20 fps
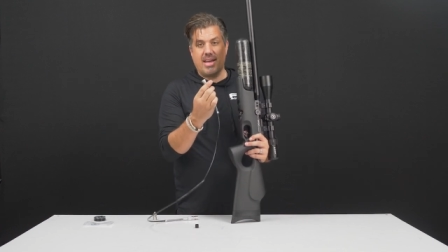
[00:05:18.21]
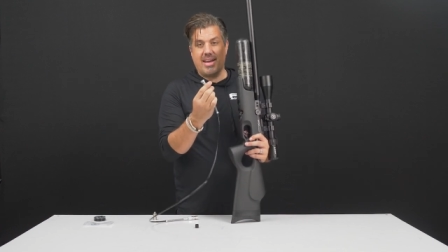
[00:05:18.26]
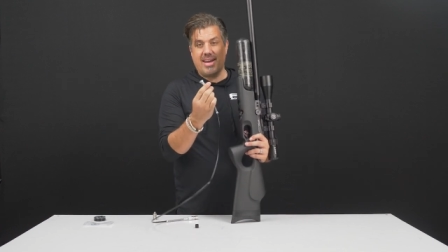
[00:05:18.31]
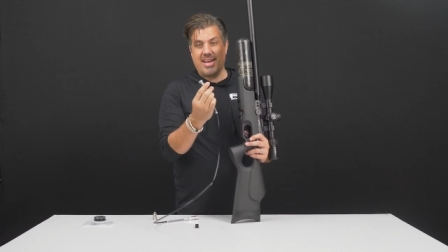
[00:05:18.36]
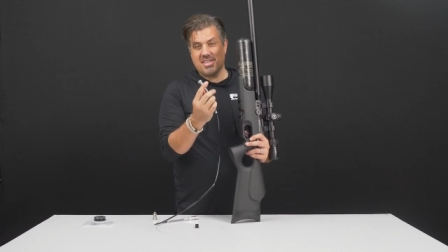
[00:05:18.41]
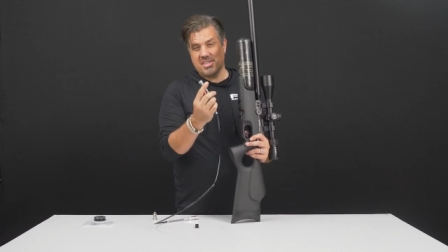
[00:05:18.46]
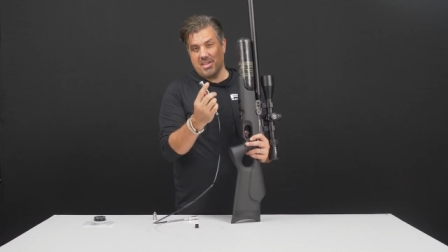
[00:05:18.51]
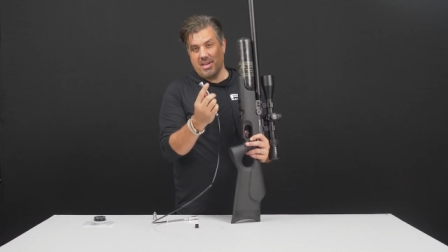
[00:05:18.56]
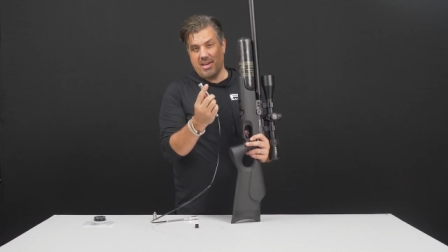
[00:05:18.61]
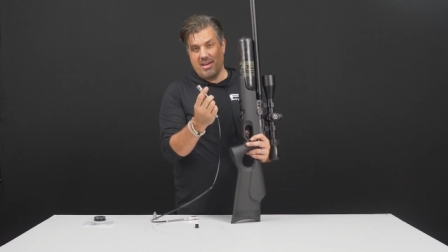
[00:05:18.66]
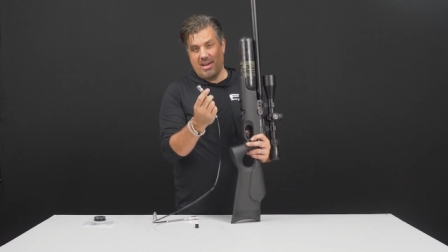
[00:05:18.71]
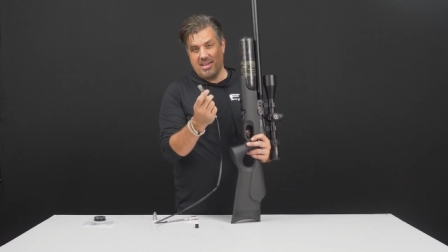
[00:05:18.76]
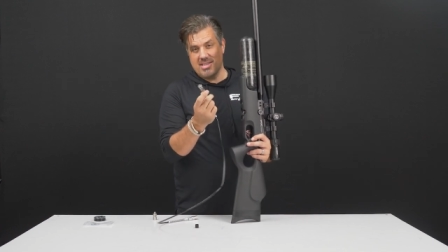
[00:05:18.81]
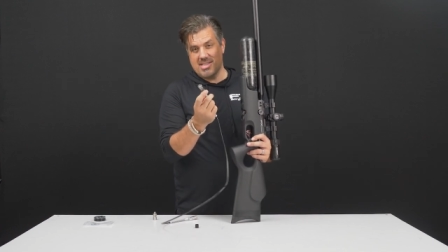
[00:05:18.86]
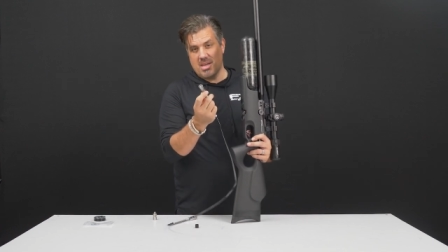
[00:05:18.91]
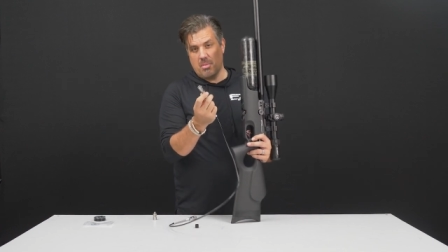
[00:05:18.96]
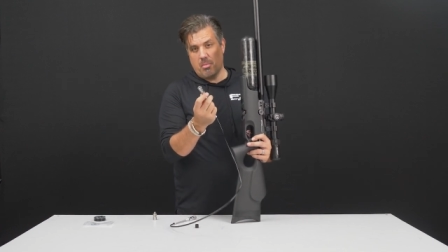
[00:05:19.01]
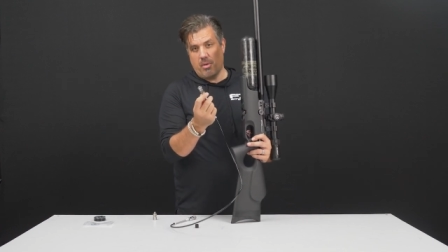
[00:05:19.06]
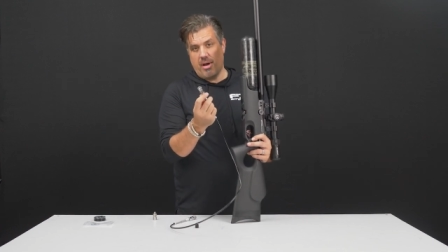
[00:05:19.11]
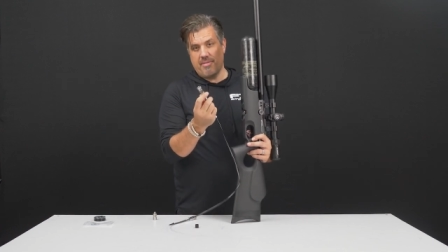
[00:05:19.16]
And actually on
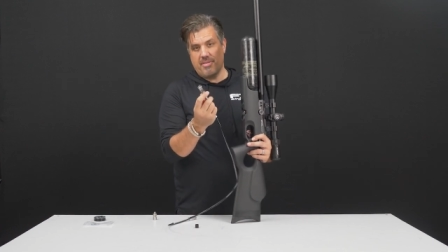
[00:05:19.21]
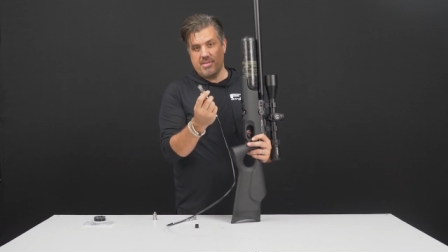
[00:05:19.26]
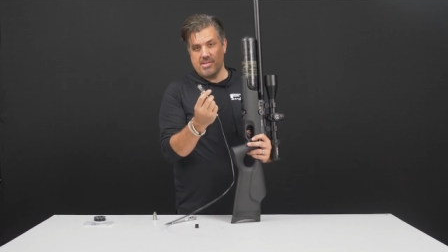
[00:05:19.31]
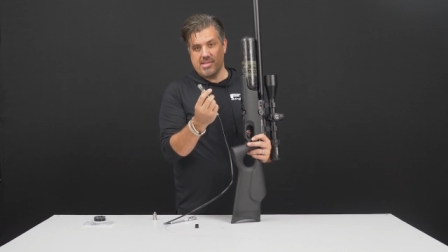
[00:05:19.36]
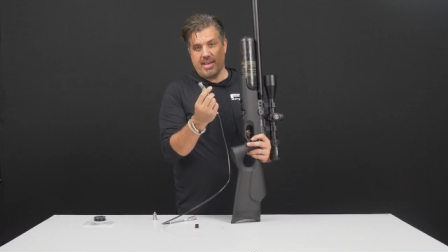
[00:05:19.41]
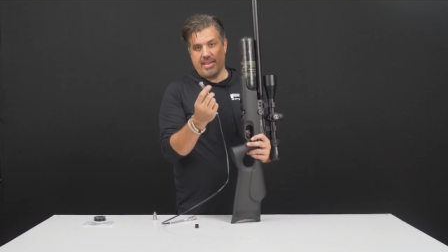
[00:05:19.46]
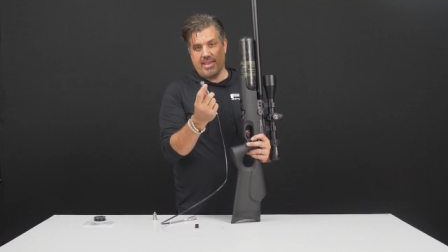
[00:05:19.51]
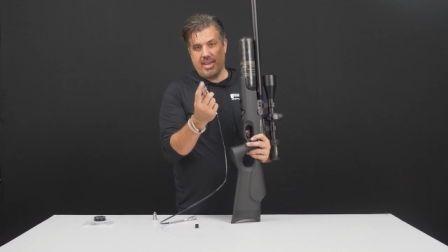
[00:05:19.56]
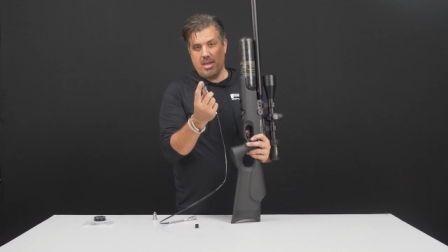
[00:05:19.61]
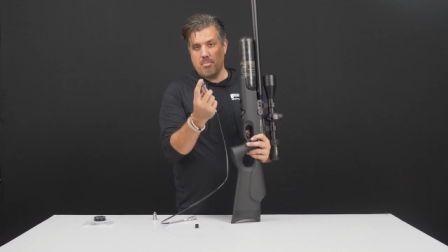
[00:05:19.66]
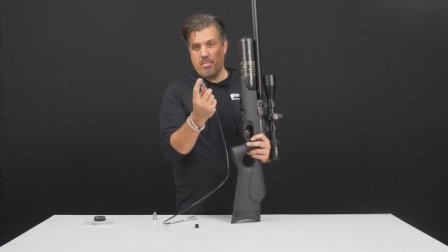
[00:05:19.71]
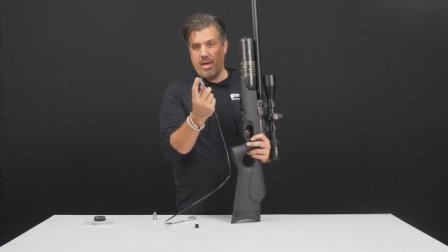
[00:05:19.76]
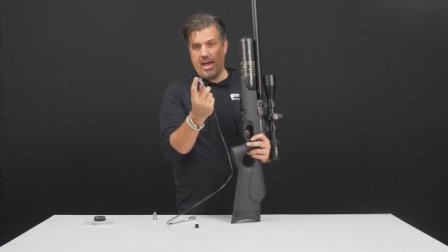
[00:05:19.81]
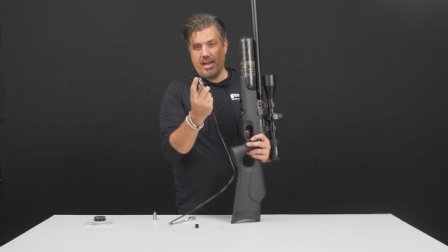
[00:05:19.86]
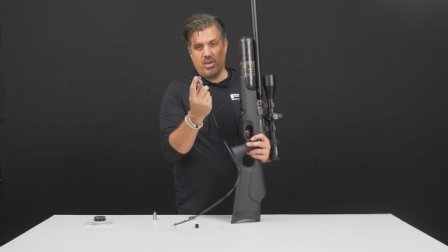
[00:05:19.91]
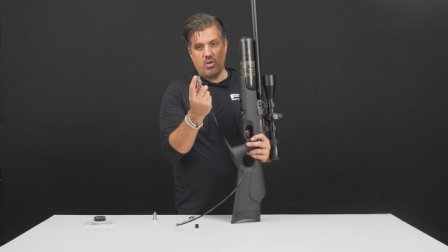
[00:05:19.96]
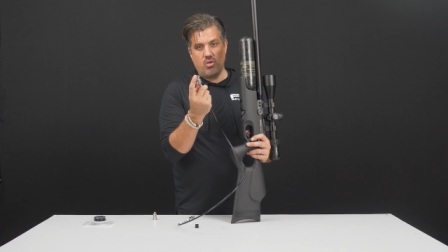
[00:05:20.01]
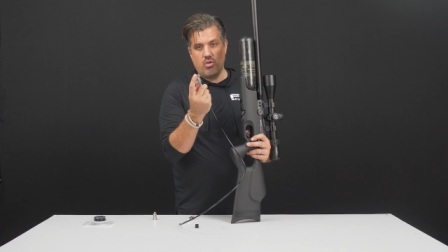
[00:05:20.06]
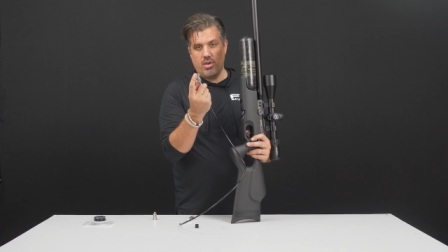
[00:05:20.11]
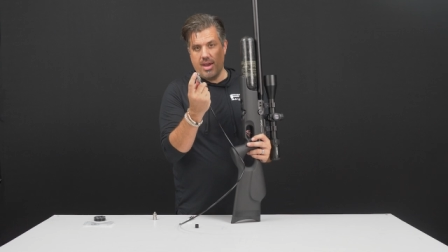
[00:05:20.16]
some rifles like the
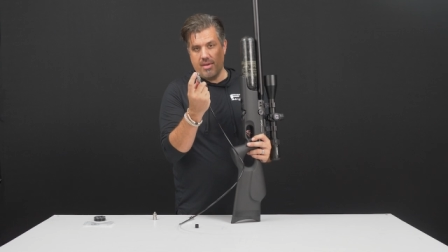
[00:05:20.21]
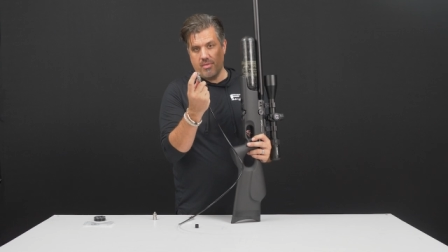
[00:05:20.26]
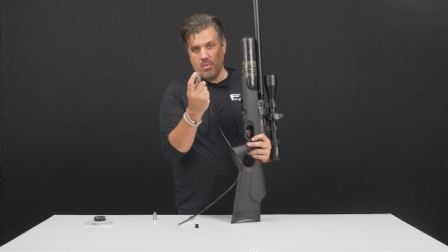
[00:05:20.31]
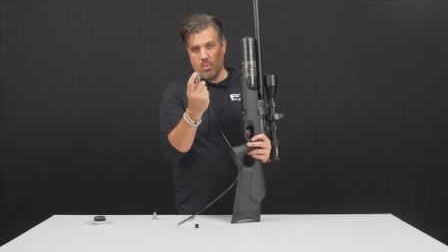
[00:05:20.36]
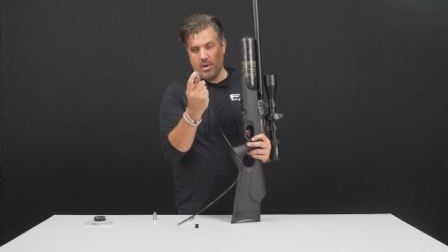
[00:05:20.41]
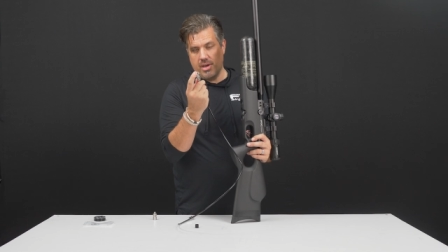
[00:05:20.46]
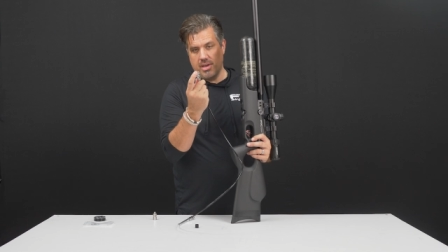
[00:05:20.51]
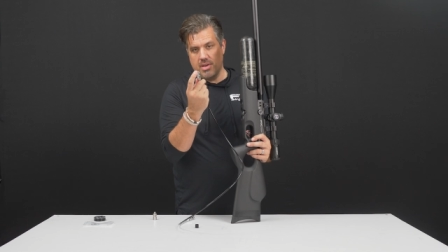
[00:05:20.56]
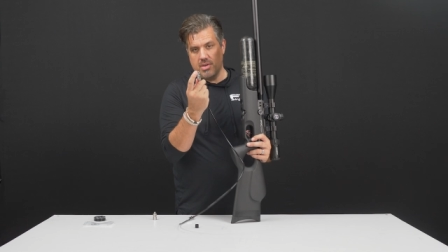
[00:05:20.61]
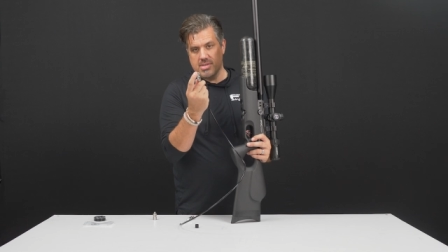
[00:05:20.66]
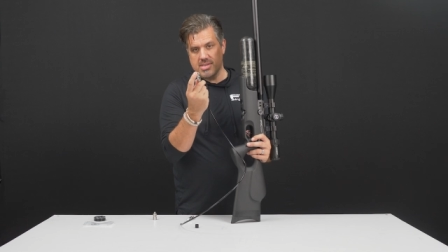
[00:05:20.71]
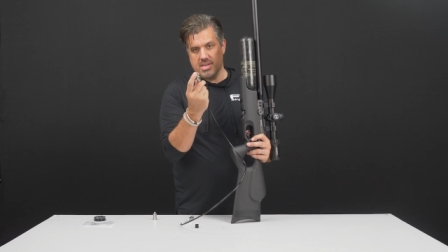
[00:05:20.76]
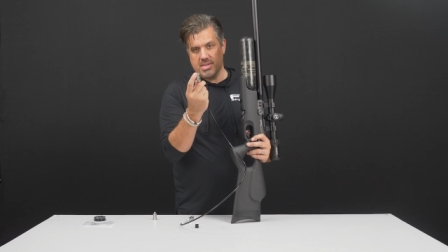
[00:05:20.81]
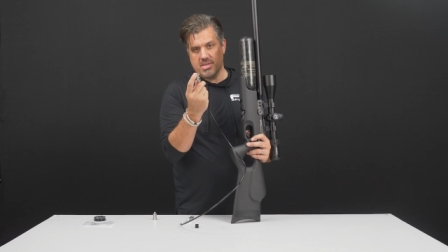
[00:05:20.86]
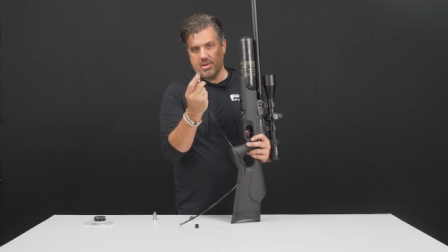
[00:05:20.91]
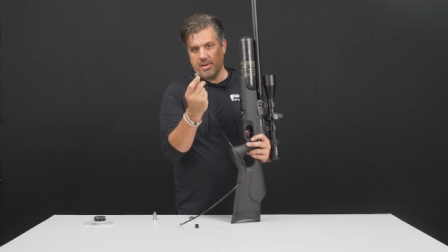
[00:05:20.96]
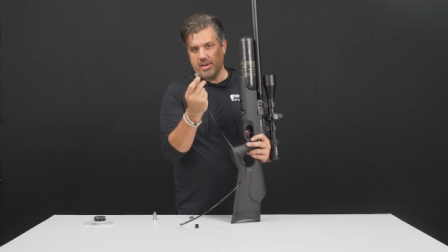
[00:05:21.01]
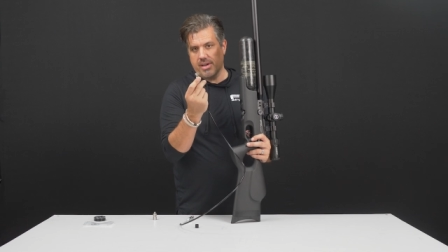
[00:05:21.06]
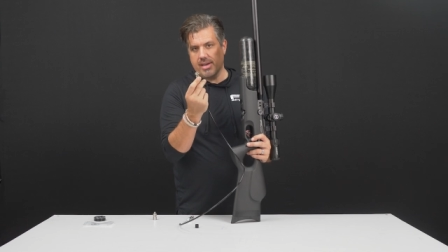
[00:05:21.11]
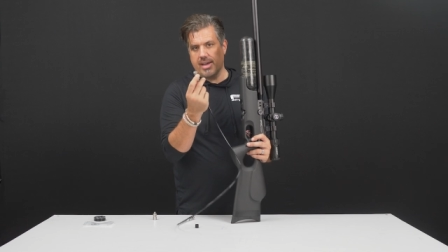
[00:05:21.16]
Impact, you never wanna use
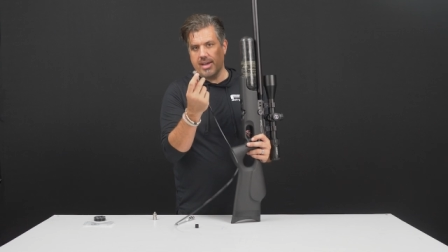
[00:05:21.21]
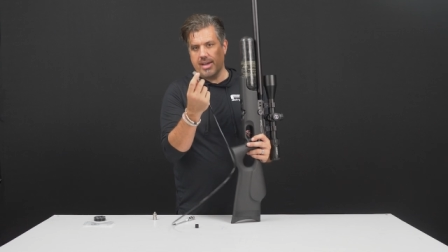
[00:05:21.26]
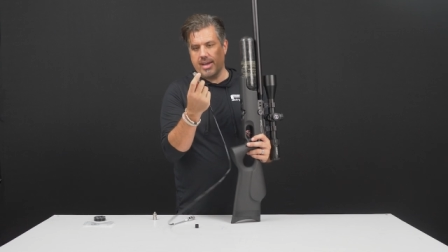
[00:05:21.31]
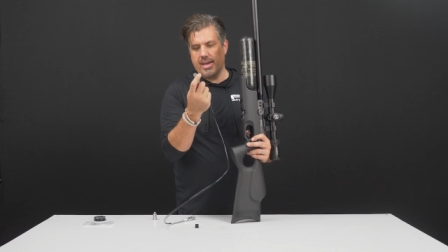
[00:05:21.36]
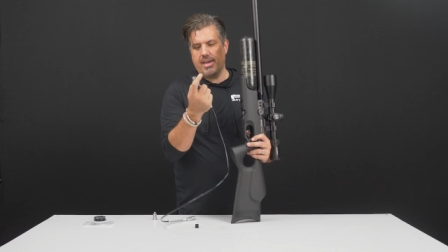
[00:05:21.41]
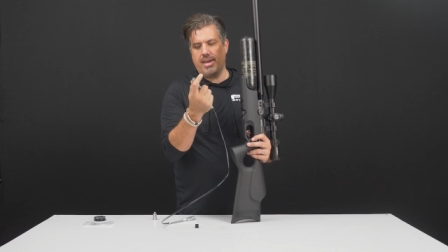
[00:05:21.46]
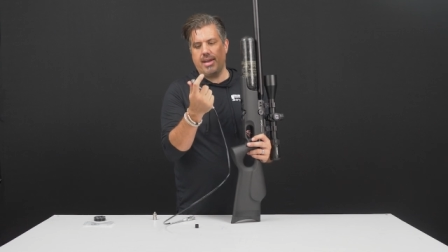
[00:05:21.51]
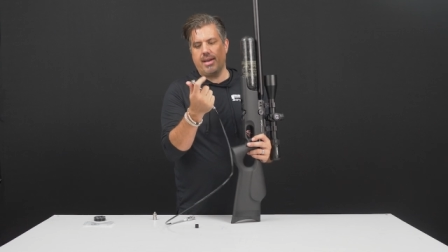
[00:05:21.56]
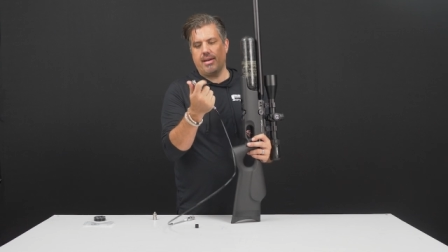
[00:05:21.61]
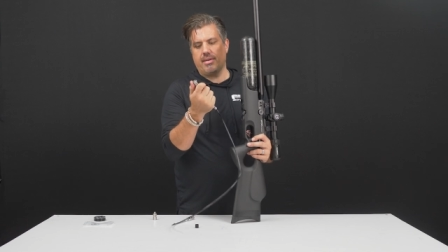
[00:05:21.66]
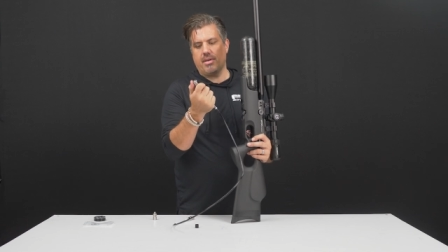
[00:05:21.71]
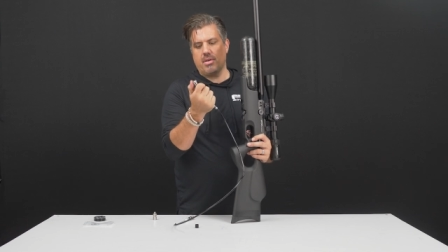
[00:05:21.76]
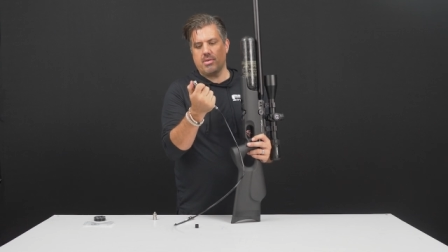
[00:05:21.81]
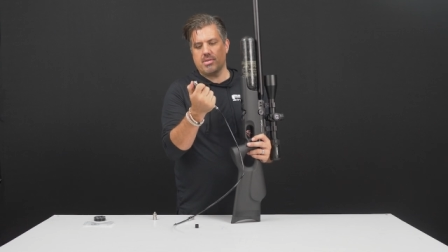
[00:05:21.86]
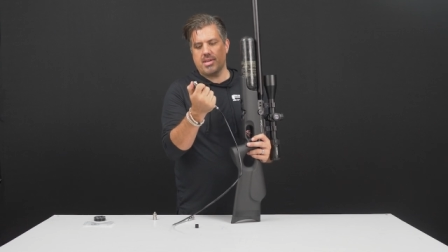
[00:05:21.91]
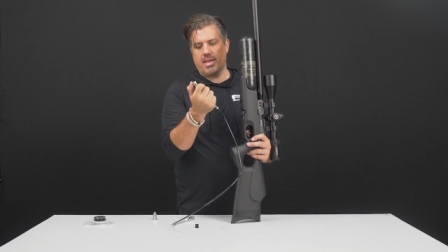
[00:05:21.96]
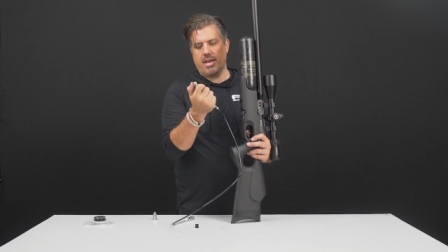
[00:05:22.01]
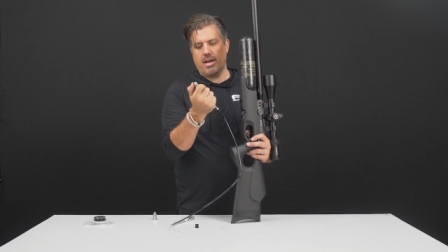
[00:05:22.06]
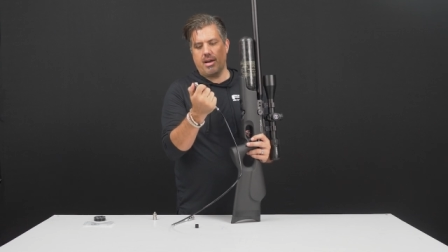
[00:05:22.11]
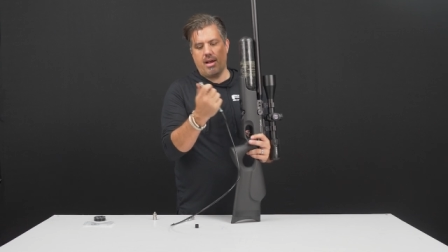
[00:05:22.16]
this or you're gonna need needle
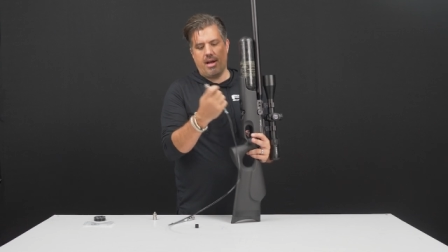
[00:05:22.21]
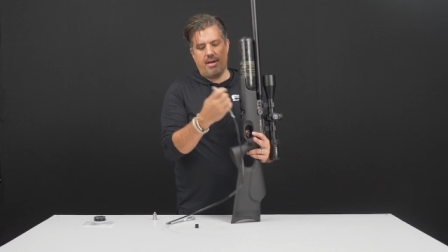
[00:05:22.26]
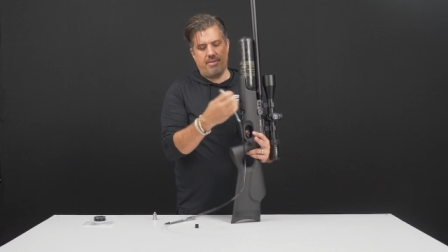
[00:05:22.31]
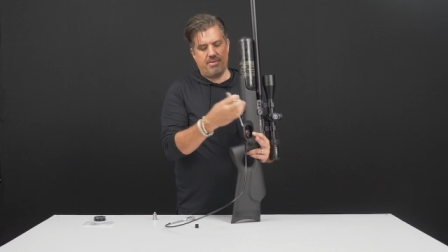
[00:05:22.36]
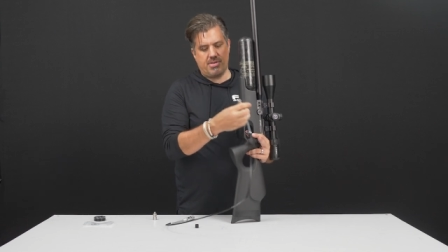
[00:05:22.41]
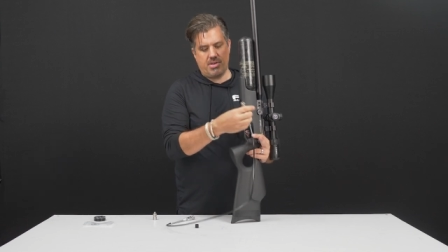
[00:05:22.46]
nose to get it off.